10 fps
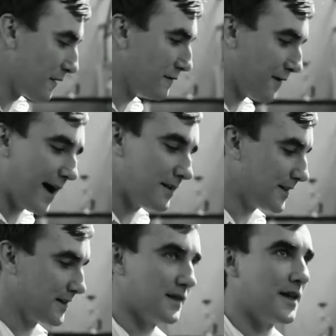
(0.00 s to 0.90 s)
violent
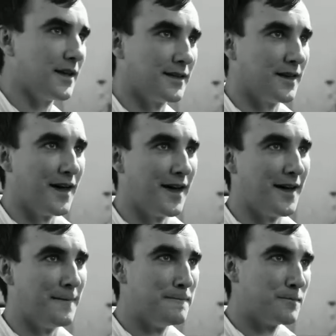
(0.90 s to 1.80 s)
thing,
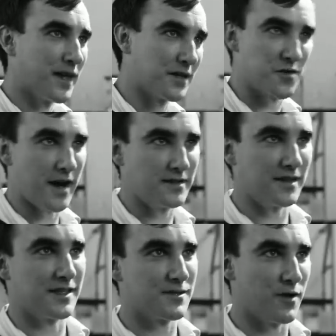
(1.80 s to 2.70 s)
extracting
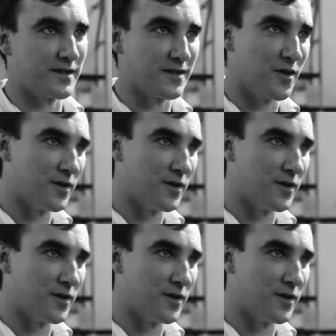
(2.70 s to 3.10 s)
espresso.